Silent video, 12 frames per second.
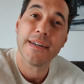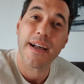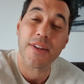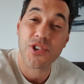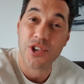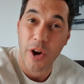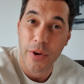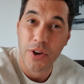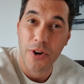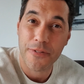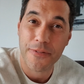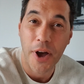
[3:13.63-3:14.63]
and showing
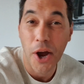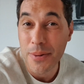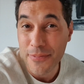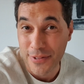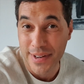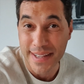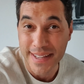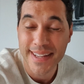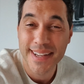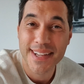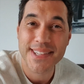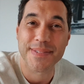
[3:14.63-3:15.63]
off, hopefully,
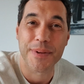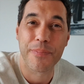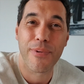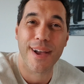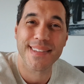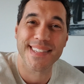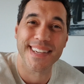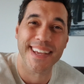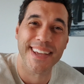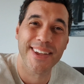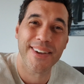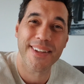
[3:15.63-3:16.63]
some
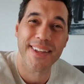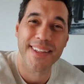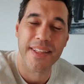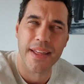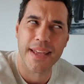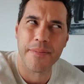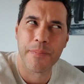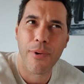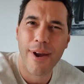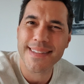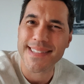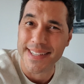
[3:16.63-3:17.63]

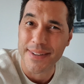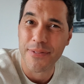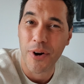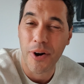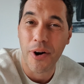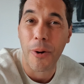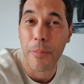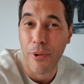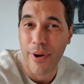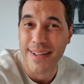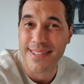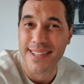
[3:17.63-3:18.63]
impressive
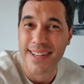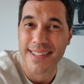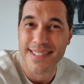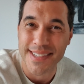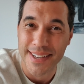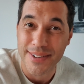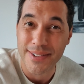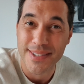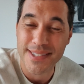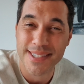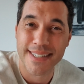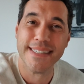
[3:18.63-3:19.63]
operator
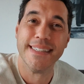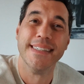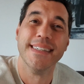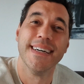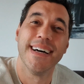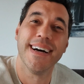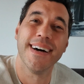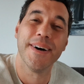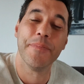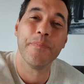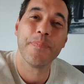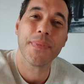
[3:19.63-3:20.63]
skills.
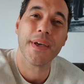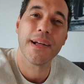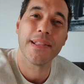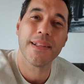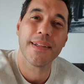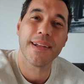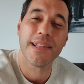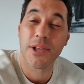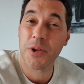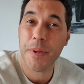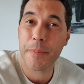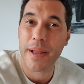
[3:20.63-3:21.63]
A lot
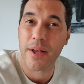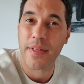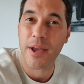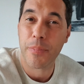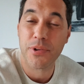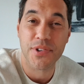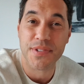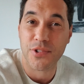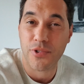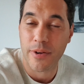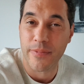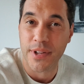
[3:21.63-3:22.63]
of people out there producing
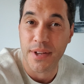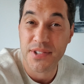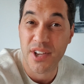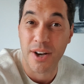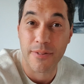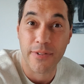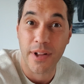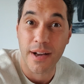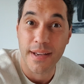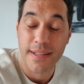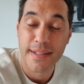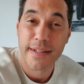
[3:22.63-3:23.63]
drone videos can't
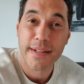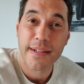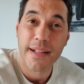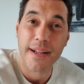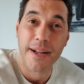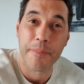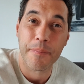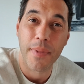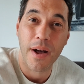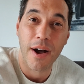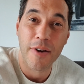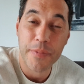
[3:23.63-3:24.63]
fly.
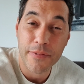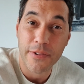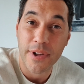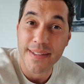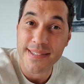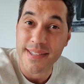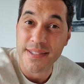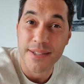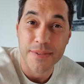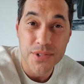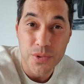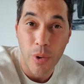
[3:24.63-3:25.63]
I've been flying since I
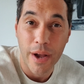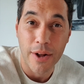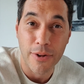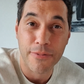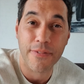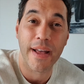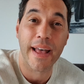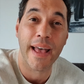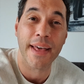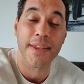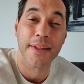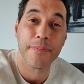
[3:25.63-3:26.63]
was 12,
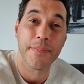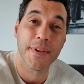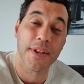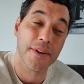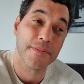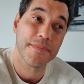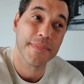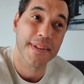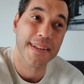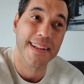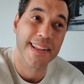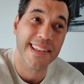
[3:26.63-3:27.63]
and
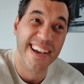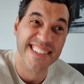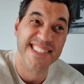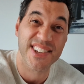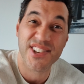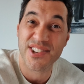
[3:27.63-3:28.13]
I like to